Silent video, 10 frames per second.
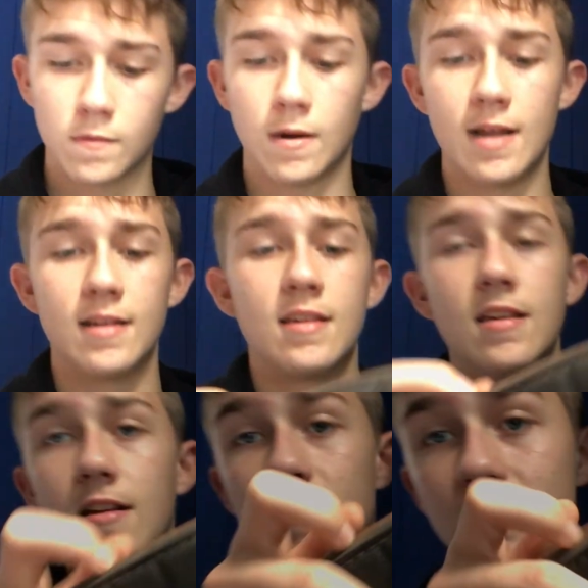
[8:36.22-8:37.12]
Right
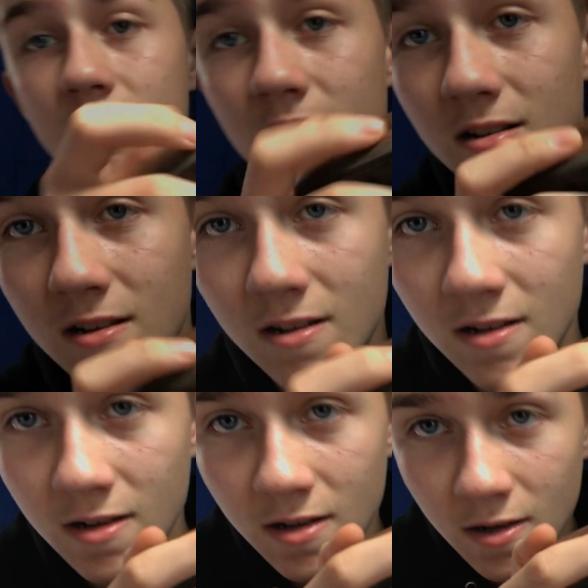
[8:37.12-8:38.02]
here,
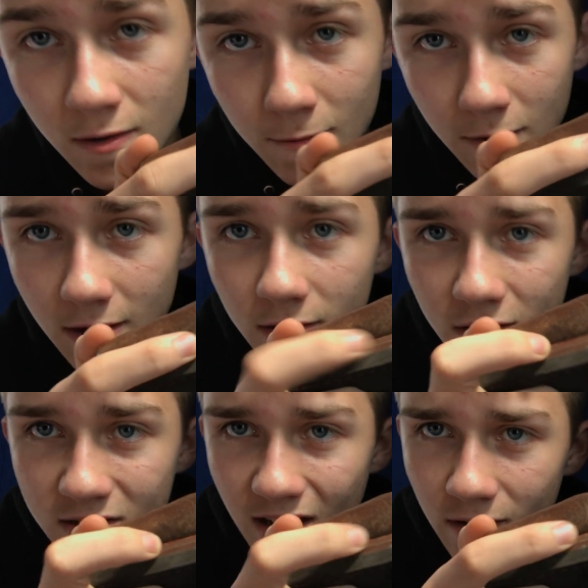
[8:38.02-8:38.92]
where it
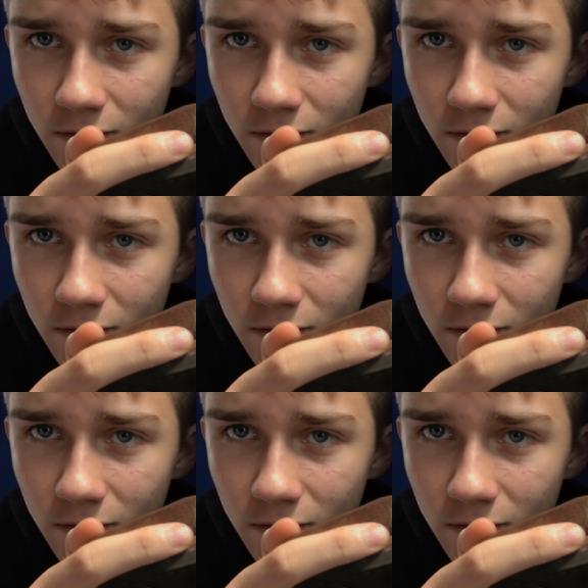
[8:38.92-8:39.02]
looks like